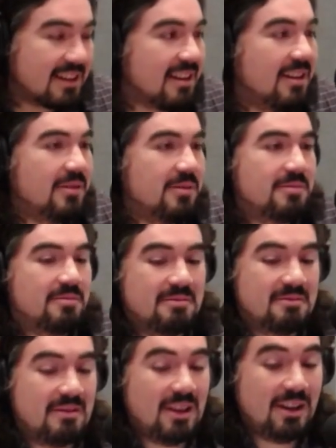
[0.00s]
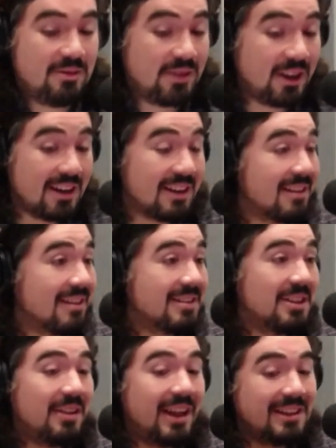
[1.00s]
Oh, oh, very.
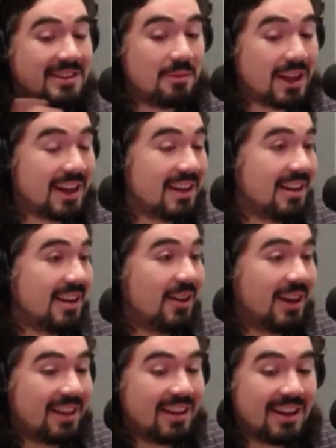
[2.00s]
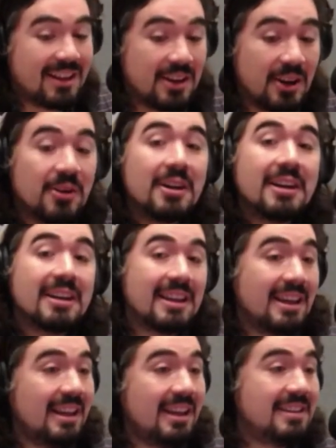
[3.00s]
So that's something I didn't know. I thought, you know,
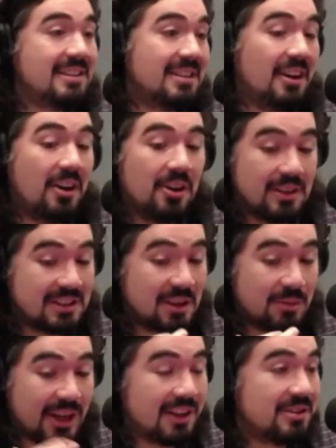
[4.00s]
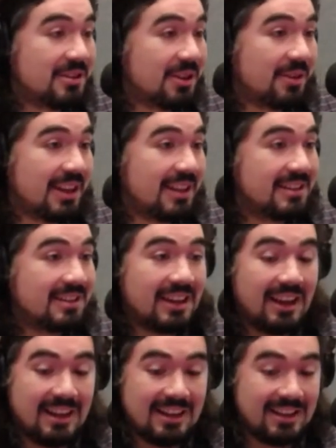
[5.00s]
heat, oh, it's going to be one hundred degrees.
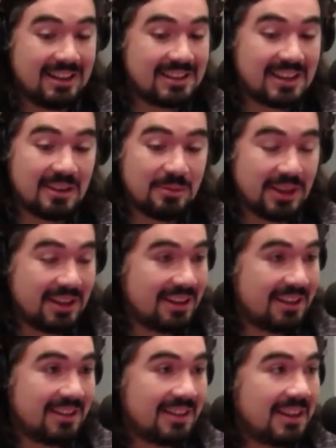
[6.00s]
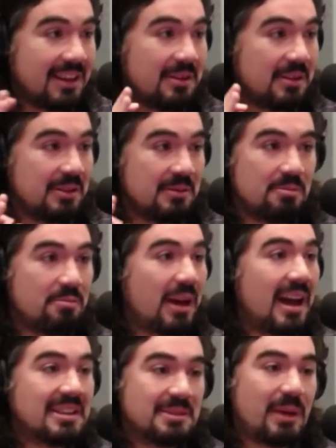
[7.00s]
I, it's going to be the
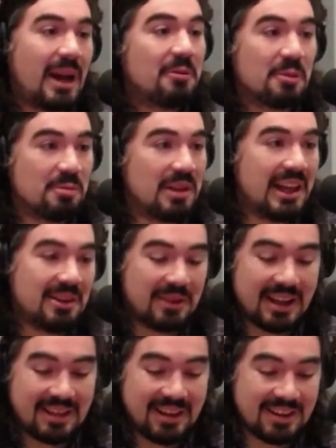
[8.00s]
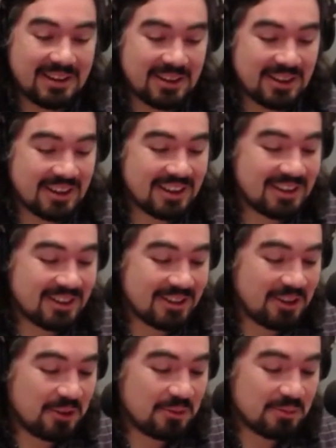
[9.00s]
best power plant right there in your in your
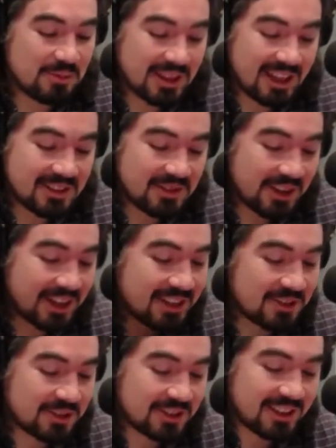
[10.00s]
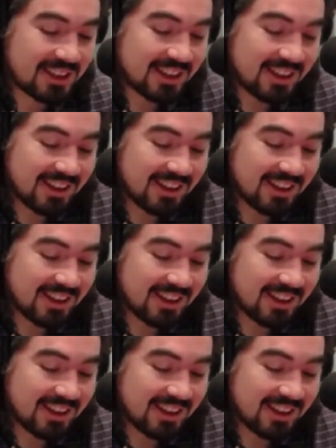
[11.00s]
home. But that's very interesting.